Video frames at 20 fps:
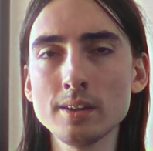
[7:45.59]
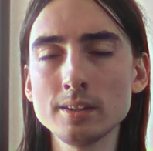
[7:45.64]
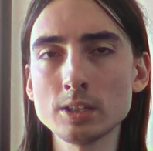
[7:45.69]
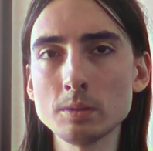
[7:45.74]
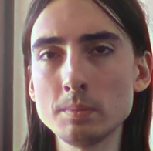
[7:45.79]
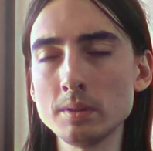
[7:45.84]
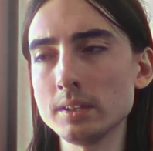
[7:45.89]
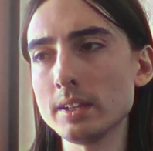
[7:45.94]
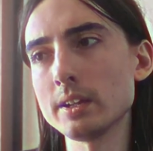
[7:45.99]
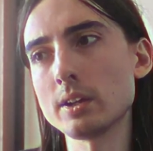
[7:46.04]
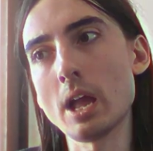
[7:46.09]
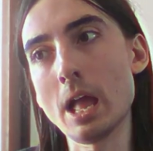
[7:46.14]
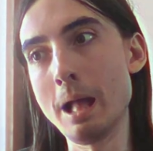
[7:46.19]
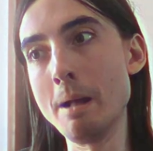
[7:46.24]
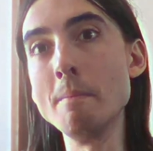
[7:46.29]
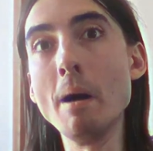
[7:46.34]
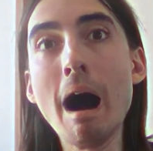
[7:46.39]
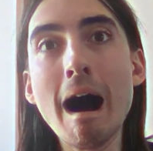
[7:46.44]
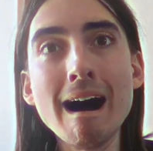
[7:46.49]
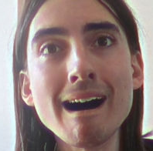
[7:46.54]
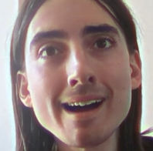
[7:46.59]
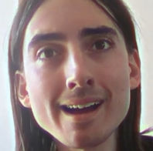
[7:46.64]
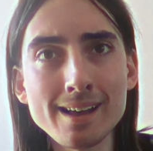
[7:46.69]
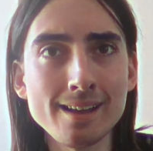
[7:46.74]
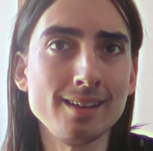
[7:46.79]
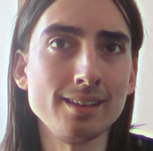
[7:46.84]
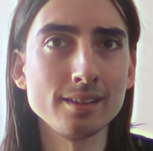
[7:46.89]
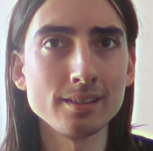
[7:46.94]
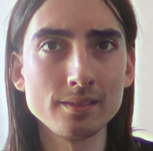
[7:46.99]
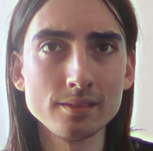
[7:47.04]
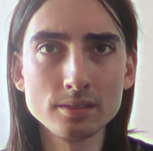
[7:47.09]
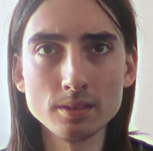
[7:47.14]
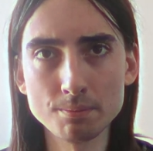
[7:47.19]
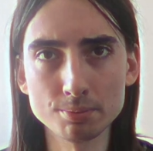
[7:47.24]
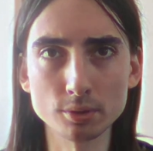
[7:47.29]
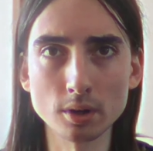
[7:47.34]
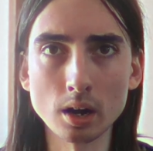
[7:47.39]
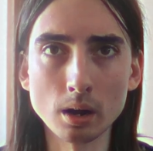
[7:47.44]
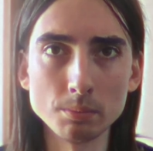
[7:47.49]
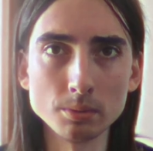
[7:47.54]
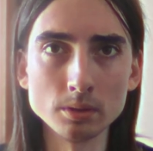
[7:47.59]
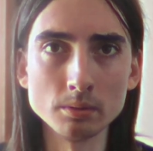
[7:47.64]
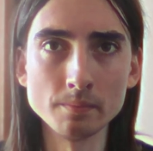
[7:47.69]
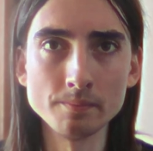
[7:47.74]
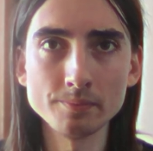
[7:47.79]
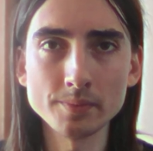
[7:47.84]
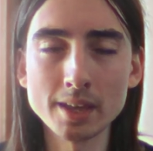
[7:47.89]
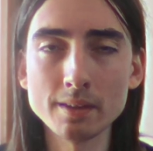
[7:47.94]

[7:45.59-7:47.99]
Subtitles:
to be like, am I the problem?